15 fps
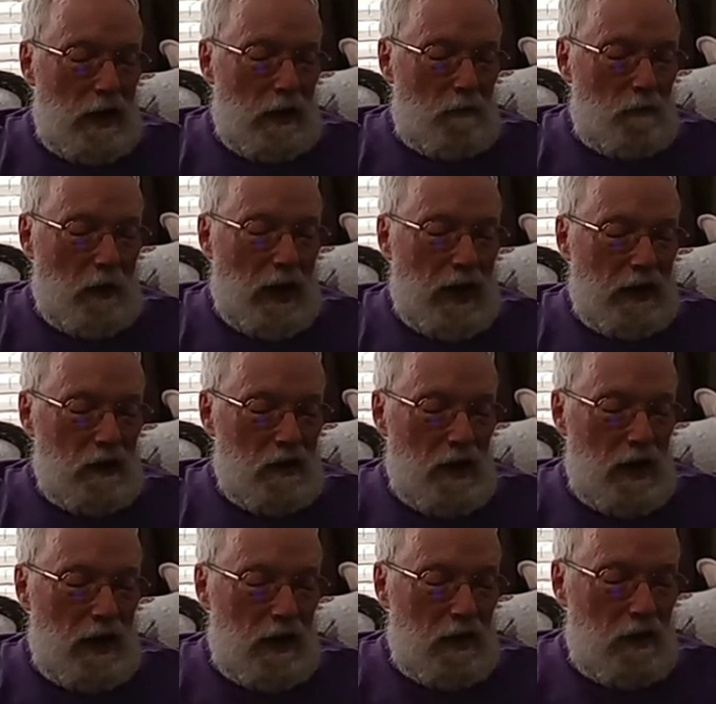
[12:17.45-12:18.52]
In fact,
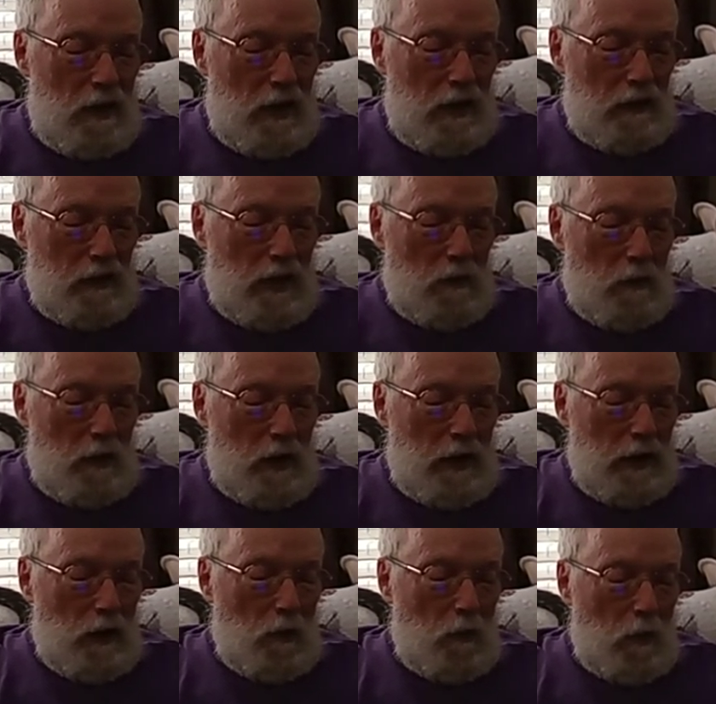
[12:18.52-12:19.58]
day and night they were
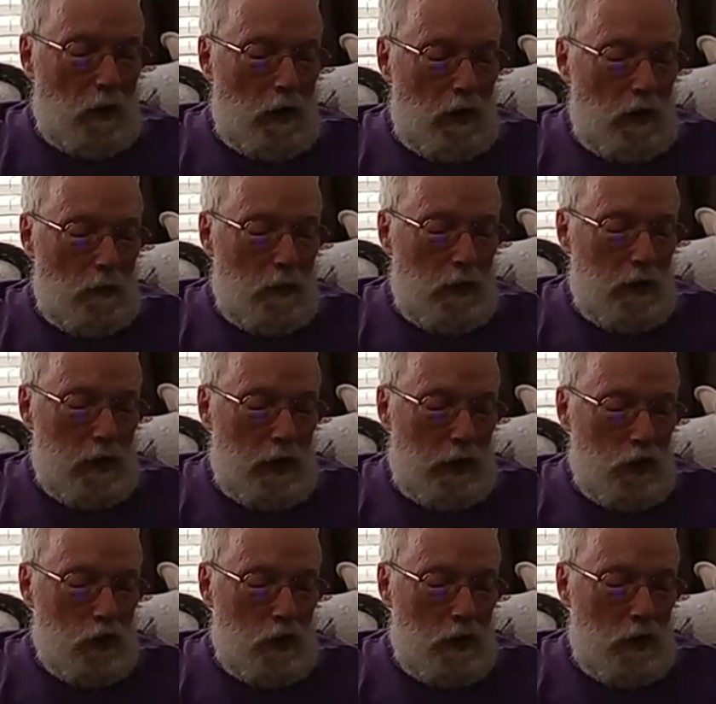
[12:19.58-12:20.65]
like a wall of
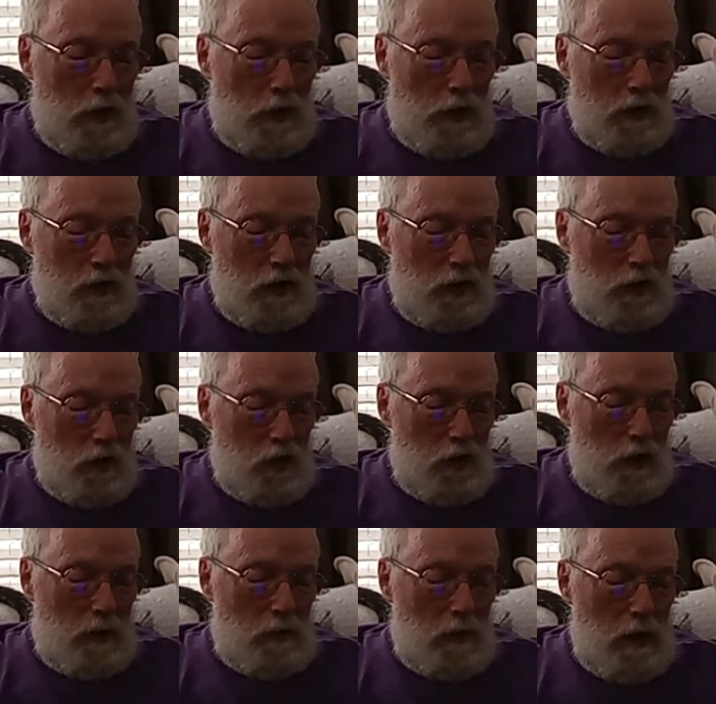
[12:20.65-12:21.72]
protection to us and the
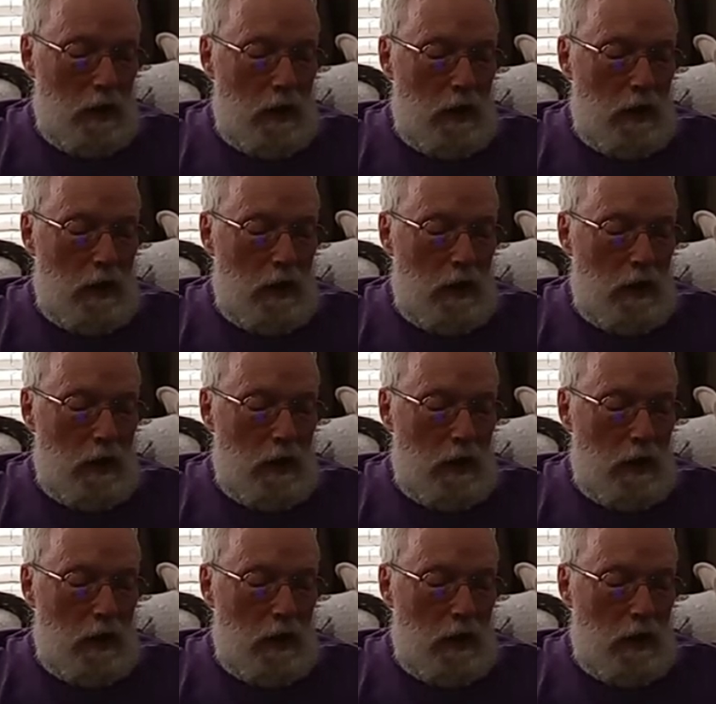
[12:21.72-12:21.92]
sheep.